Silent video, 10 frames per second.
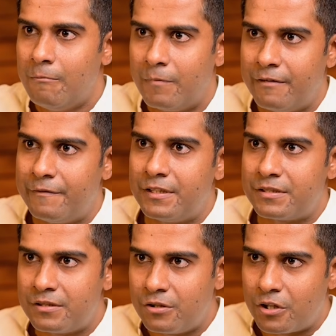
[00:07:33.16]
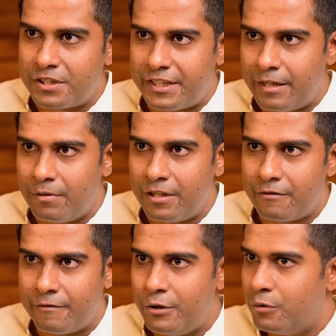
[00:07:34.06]
But if it is not stable
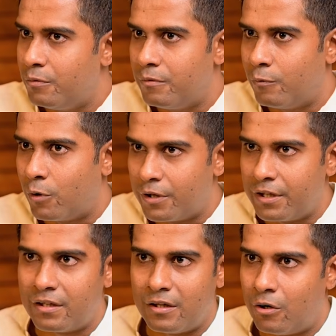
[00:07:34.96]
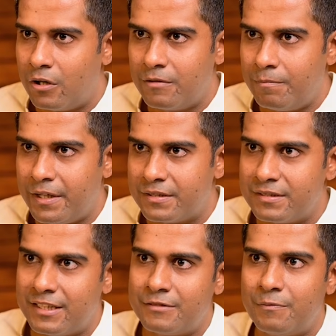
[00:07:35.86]
enough and you wander all the places,
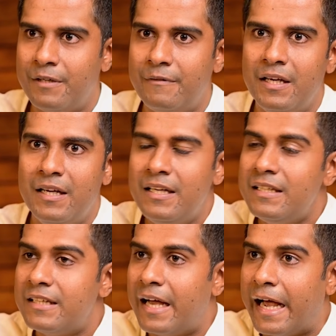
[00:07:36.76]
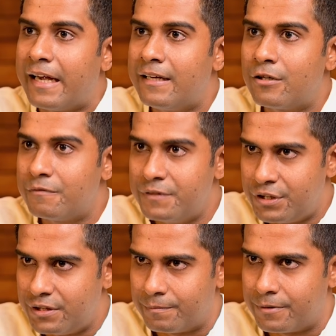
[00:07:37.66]
that's why the anchor of the
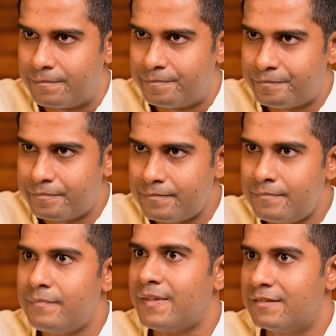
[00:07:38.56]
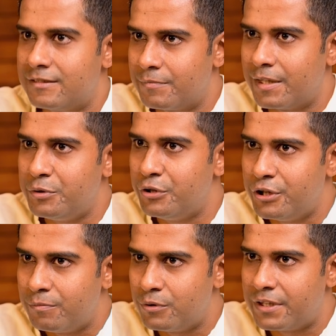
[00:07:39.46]
ship, sometimes you need
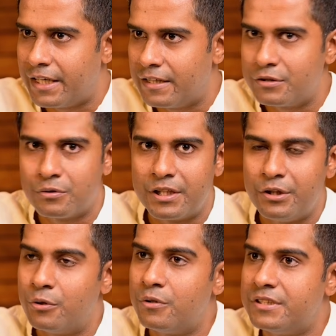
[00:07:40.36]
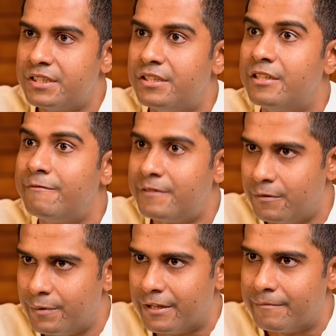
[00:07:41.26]
to put the anchor so that you don't just drift
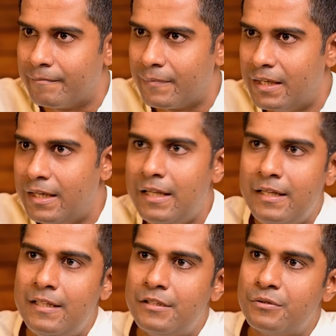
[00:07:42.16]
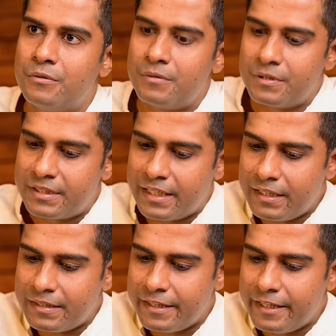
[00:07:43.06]
away. So that